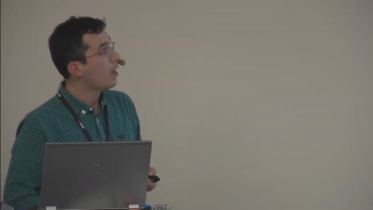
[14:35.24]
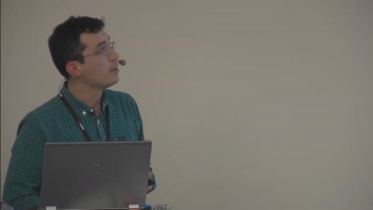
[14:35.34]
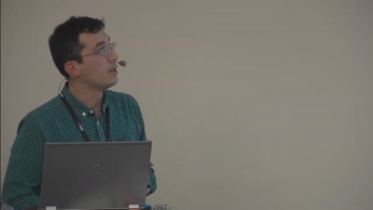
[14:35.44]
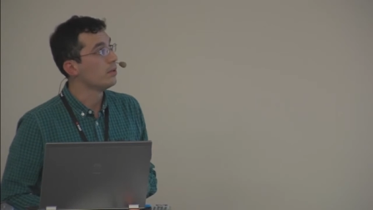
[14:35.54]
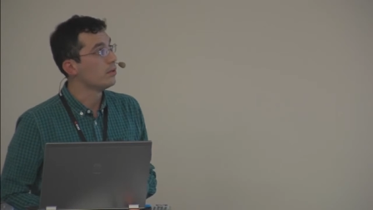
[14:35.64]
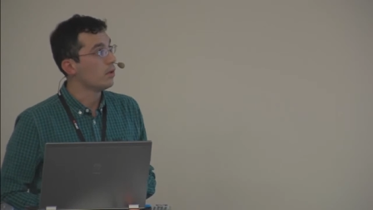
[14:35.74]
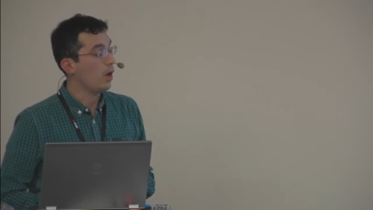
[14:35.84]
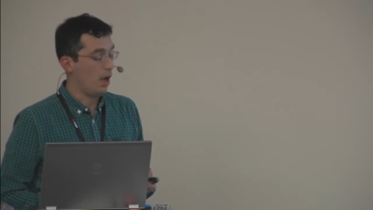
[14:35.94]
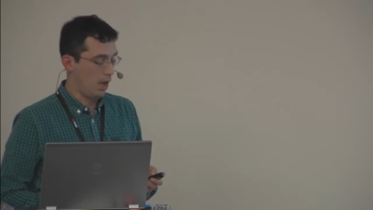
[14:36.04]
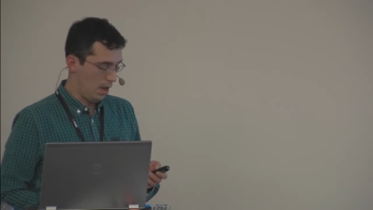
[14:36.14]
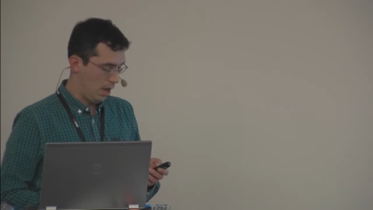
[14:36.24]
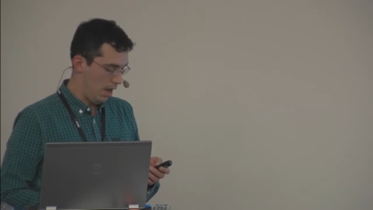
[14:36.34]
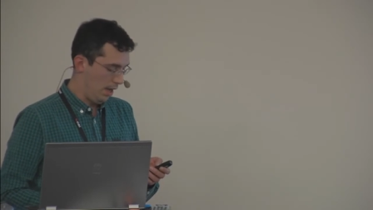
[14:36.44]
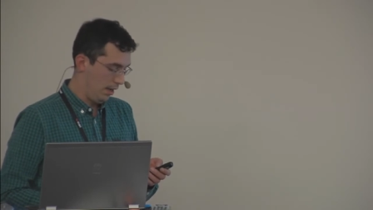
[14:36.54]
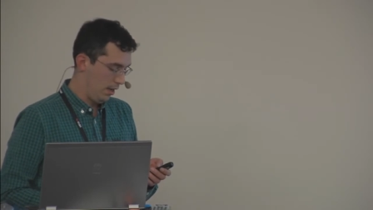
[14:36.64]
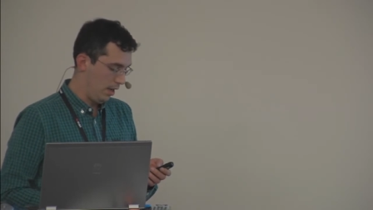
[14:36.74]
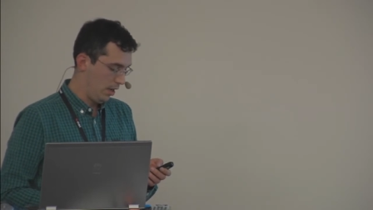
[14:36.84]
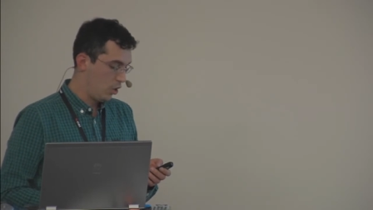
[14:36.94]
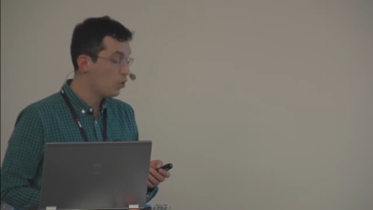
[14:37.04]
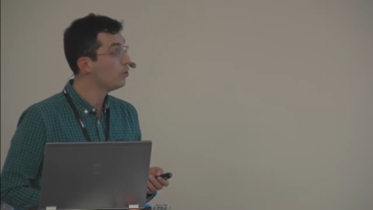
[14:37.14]
So I, I
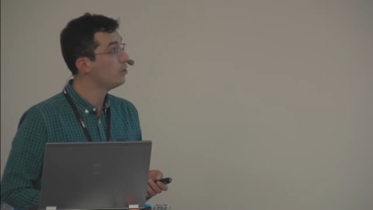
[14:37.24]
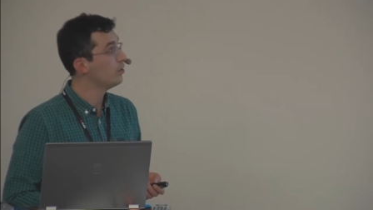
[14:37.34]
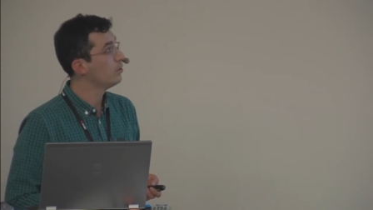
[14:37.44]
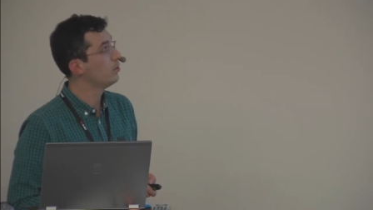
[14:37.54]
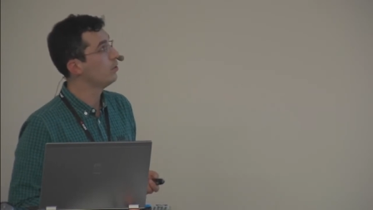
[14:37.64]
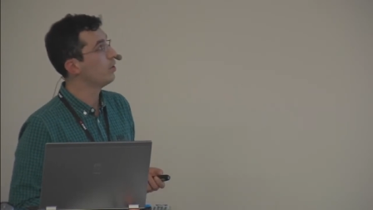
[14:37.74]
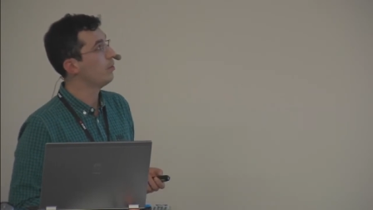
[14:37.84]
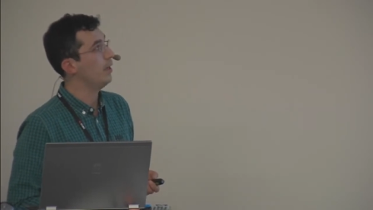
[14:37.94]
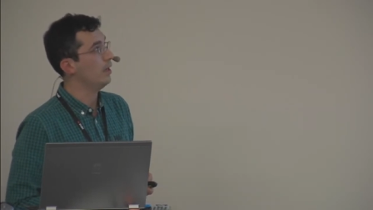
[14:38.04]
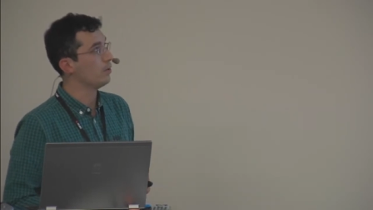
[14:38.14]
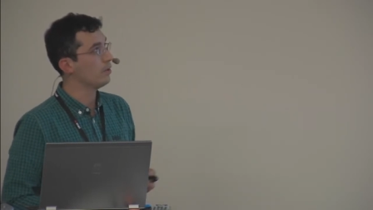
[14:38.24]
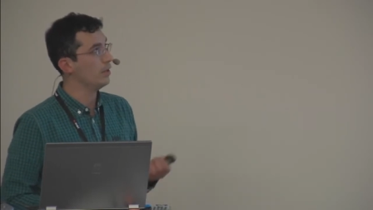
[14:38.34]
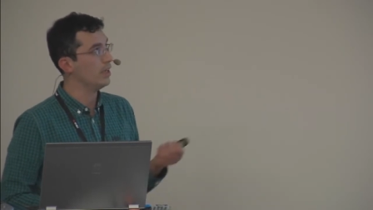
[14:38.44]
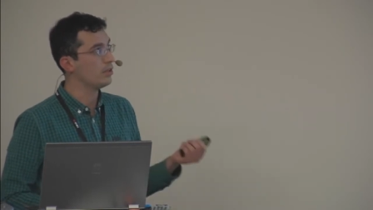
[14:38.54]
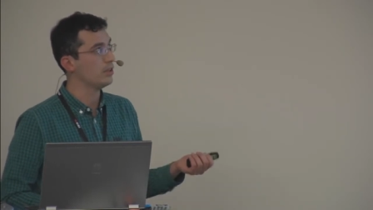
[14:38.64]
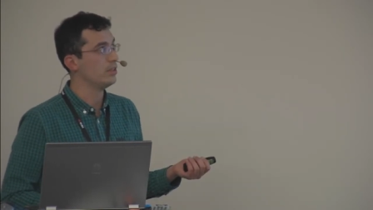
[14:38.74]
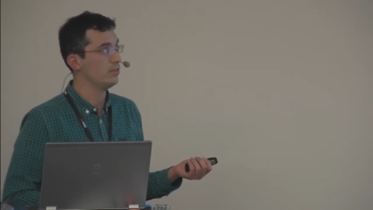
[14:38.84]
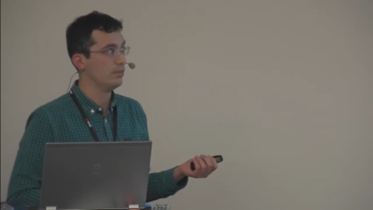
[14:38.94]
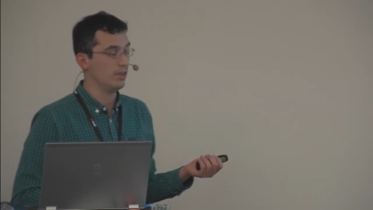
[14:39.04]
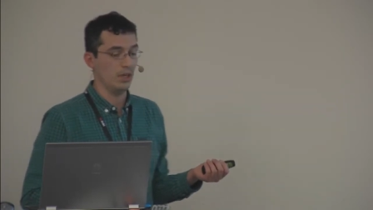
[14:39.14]
could talk about
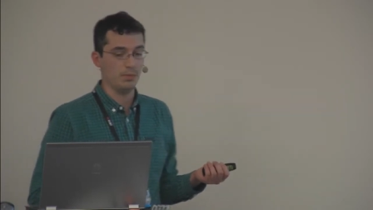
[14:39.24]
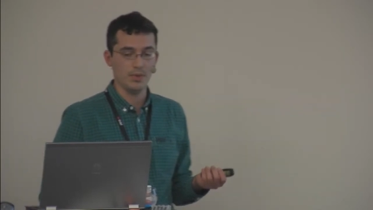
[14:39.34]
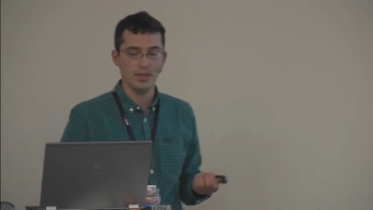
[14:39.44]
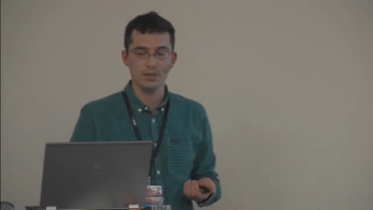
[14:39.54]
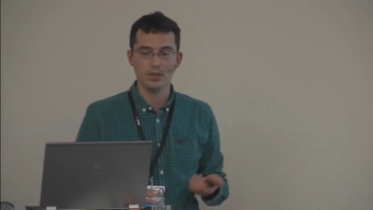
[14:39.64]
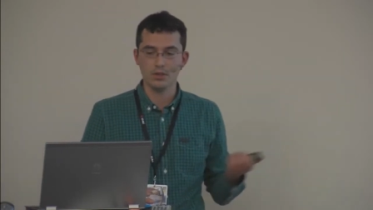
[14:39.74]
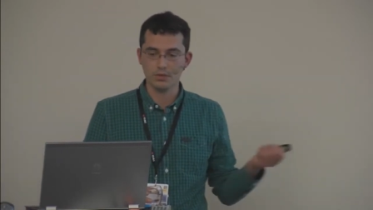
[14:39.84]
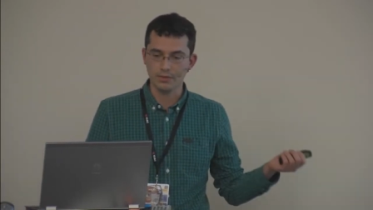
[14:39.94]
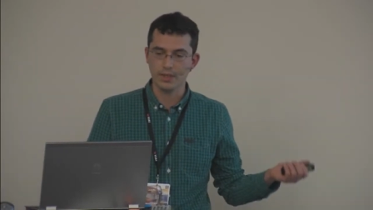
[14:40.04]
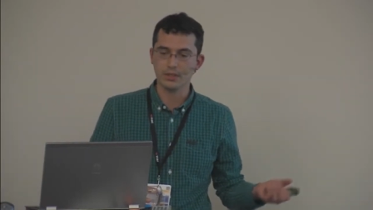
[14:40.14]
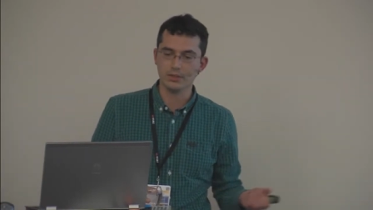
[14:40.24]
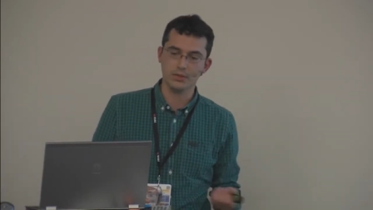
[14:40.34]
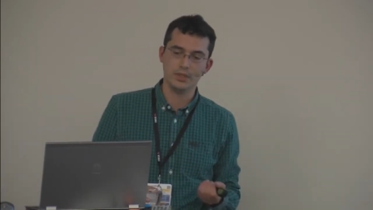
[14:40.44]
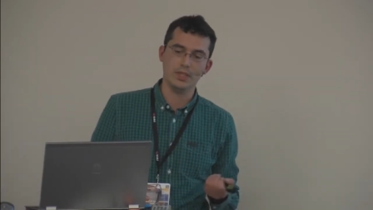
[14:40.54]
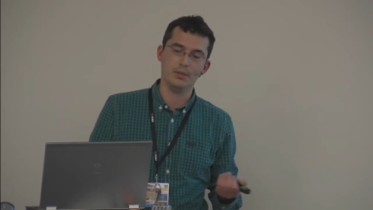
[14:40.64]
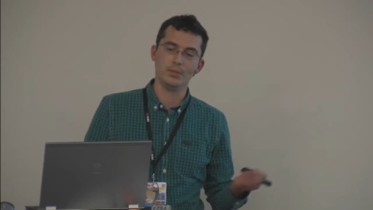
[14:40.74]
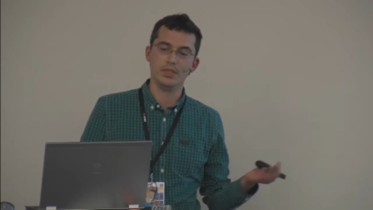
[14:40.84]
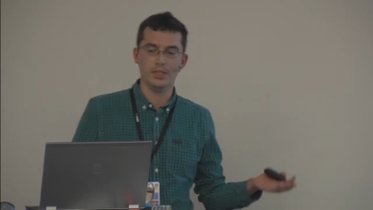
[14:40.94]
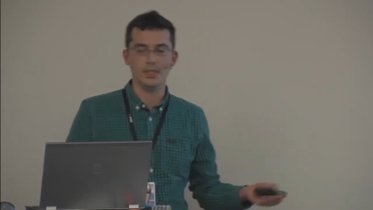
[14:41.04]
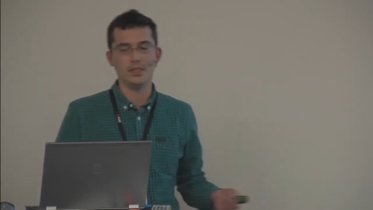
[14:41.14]
iterative development and cross-functional teams,
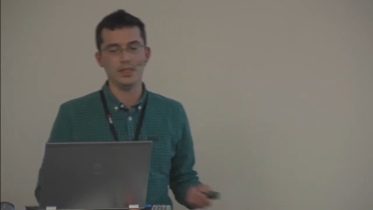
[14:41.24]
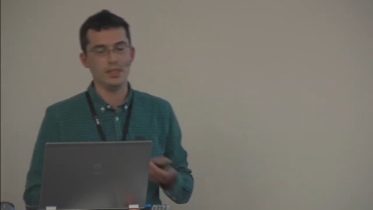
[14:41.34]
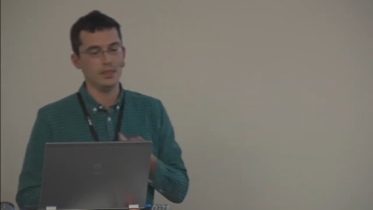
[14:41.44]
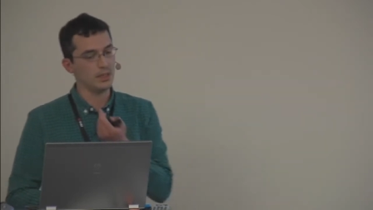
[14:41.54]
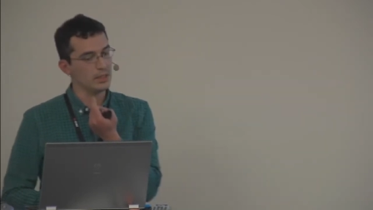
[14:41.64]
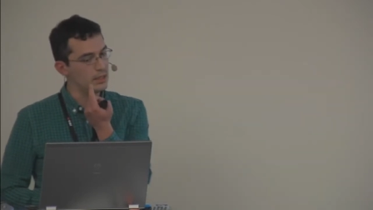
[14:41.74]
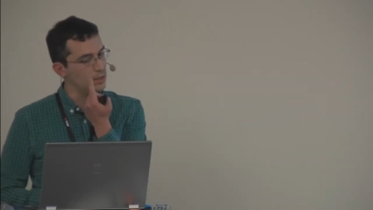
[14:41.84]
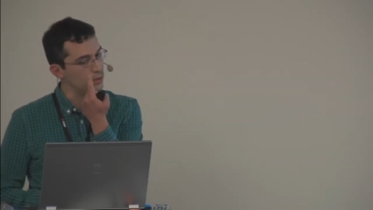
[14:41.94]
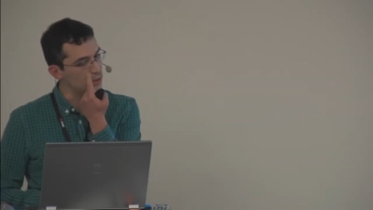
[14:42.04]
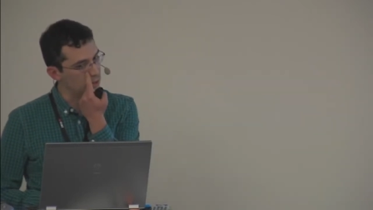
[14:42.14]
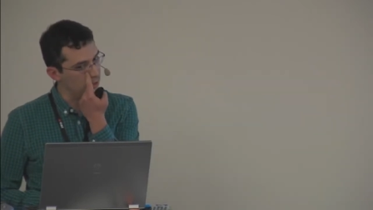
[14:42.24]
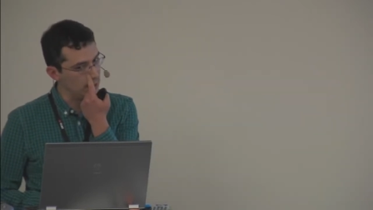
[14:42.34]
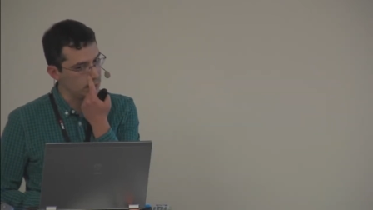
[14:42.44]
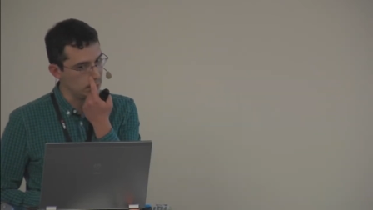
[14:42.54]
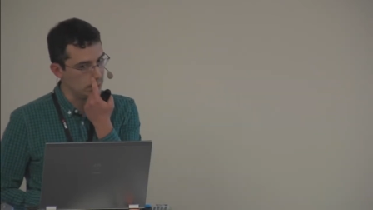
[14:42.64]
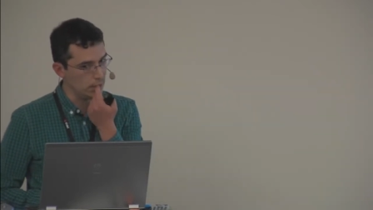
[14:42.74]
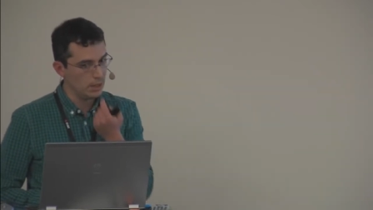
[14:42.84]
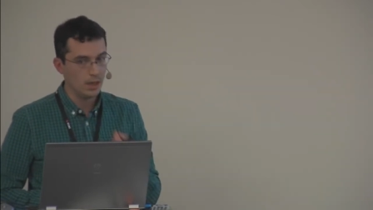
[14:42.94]
TDD, continuous integration,